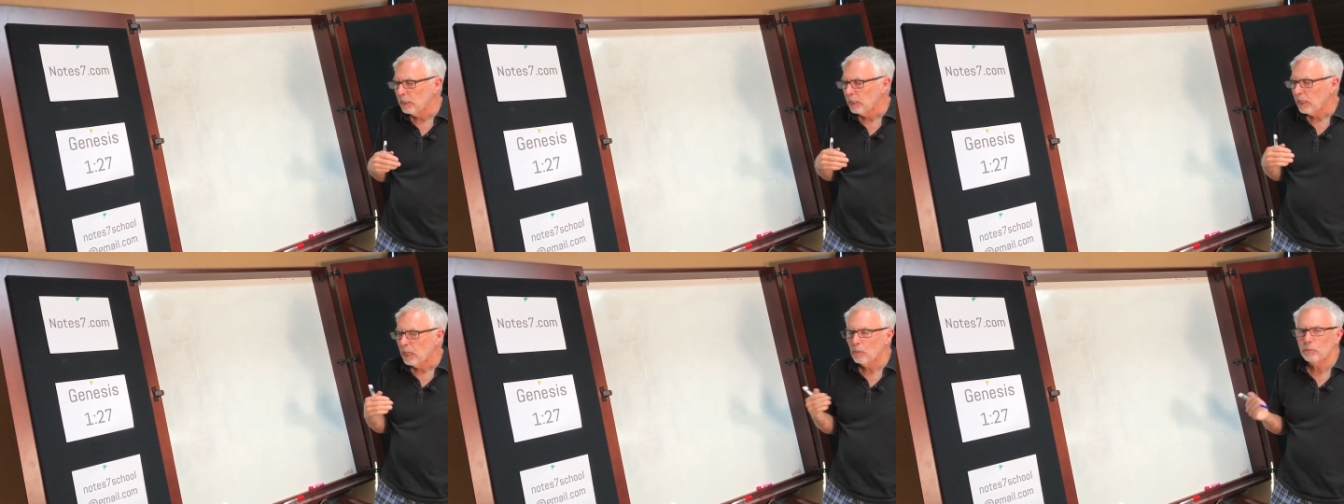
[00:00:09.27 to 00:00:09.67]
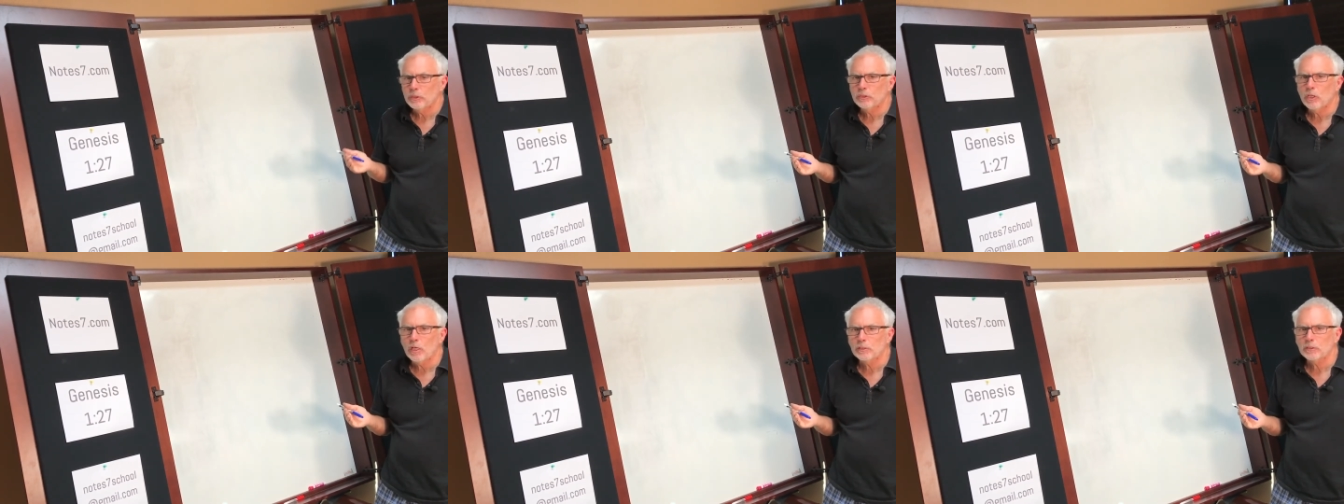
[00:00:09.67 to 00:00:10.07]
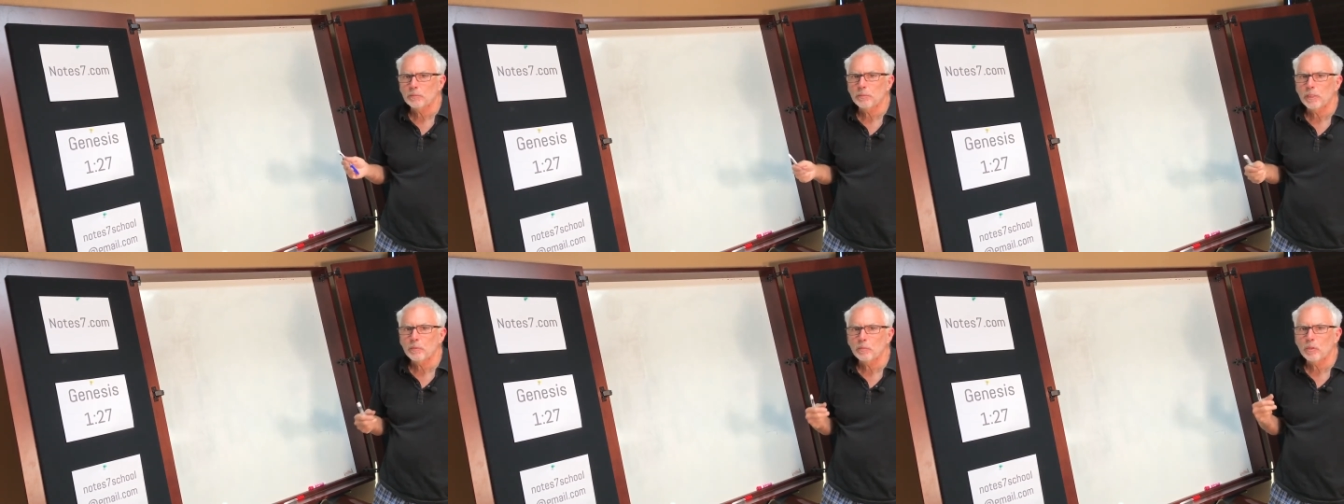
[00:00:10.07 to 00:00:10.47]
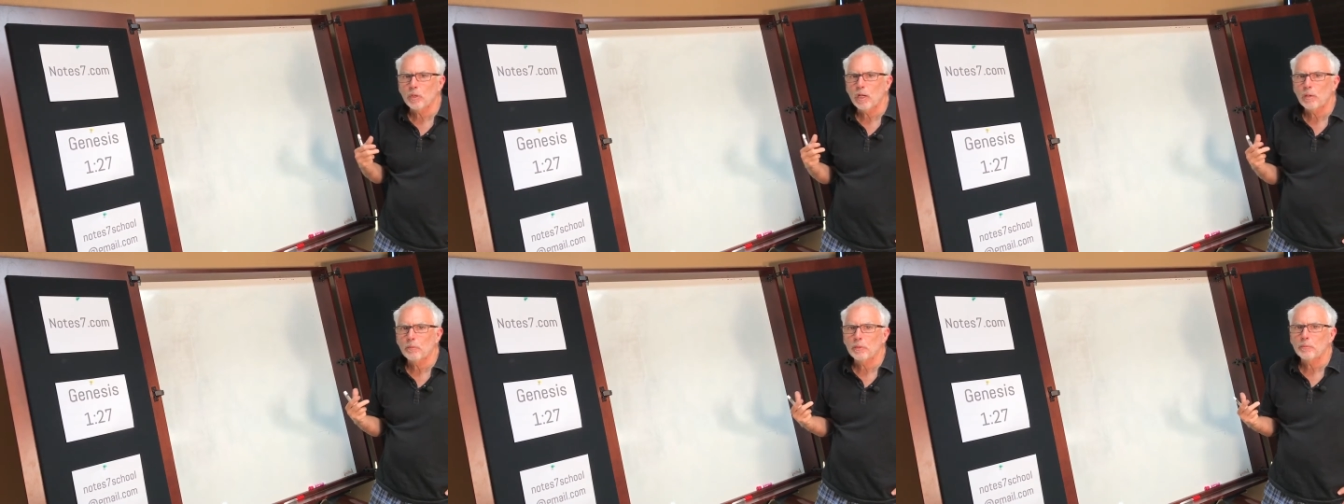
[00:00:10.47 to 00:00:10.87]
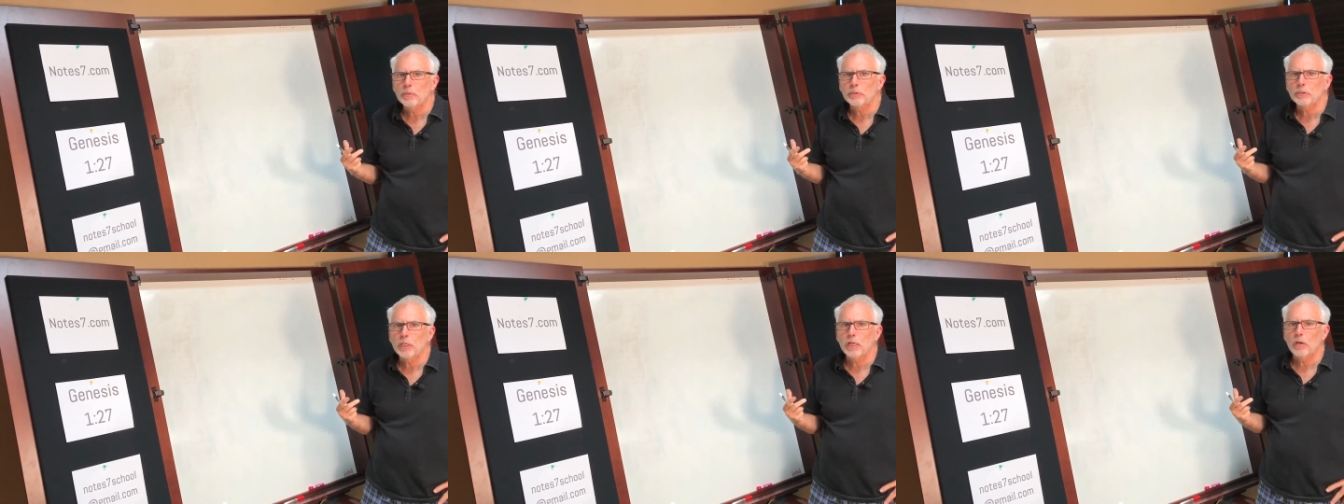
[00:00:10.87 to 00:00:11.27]
how we talk to people, how we
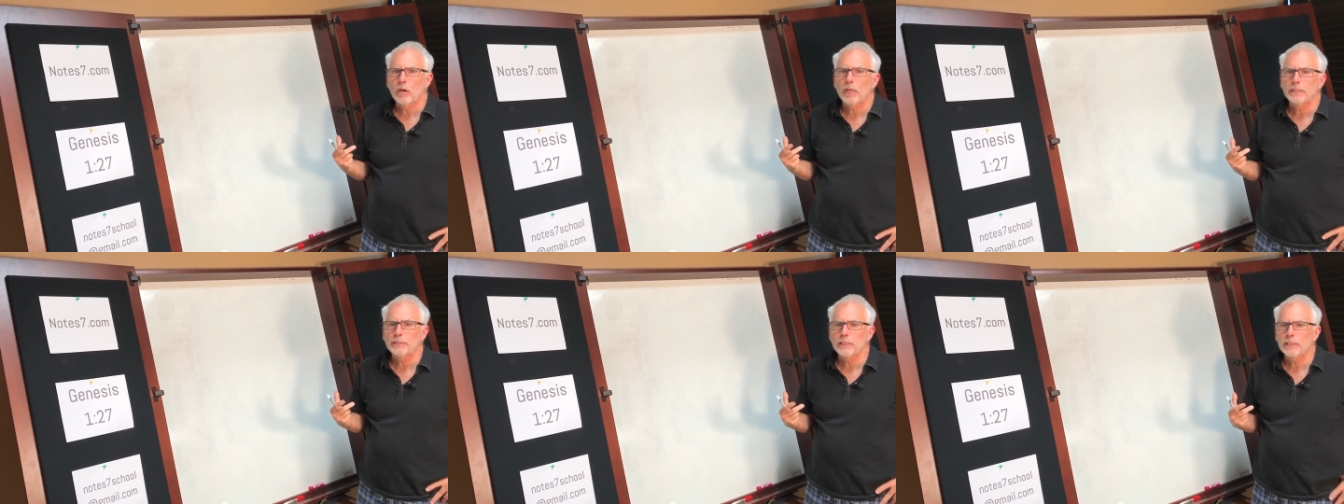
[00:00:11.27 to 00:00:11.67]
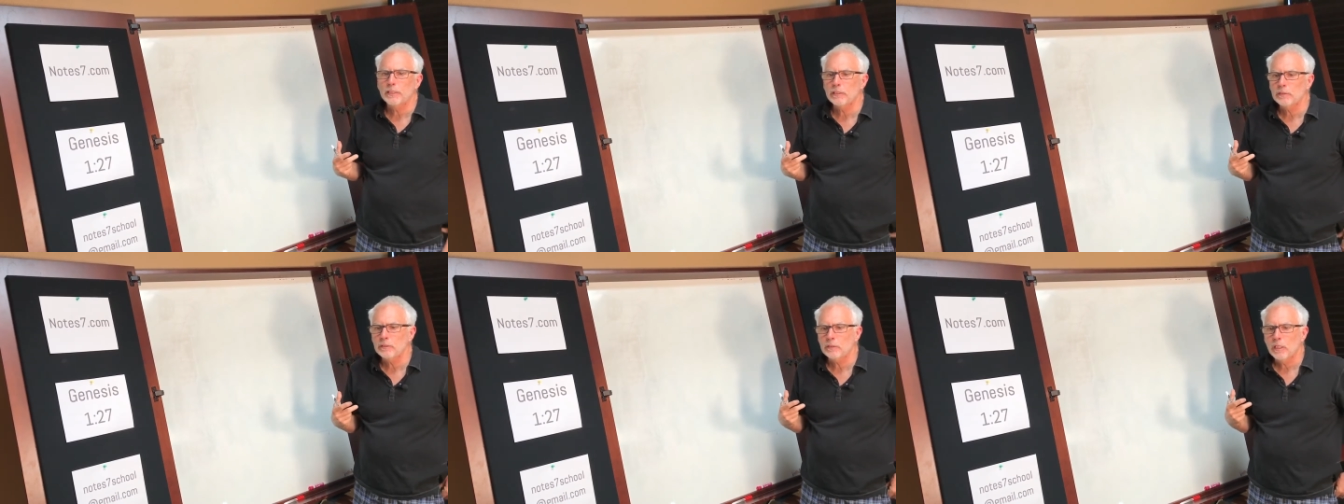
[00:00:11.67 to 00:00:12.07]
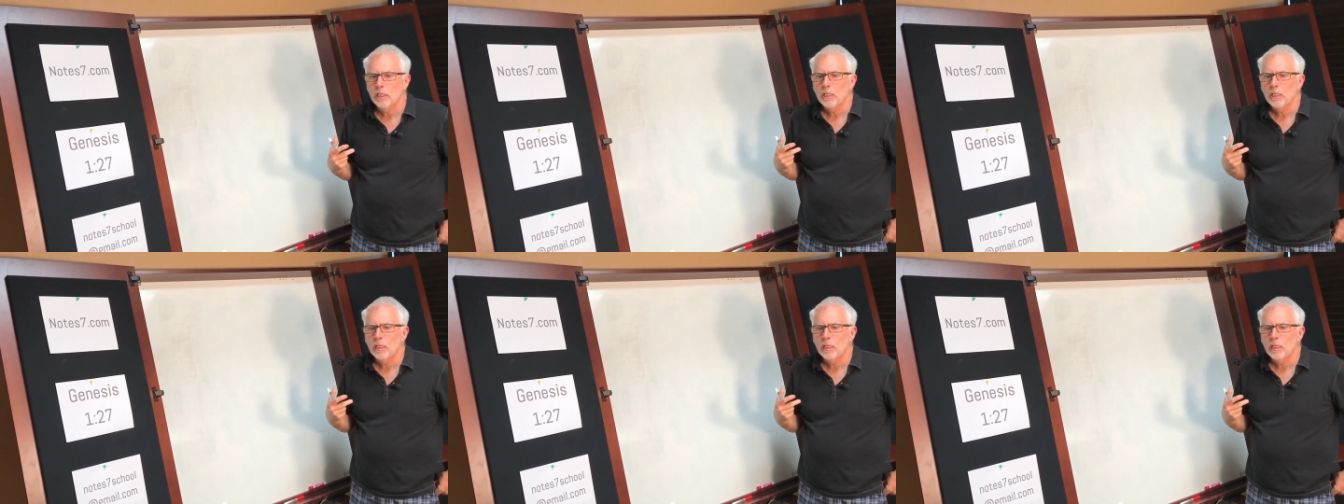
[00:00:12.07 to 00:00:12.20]
present our ideas,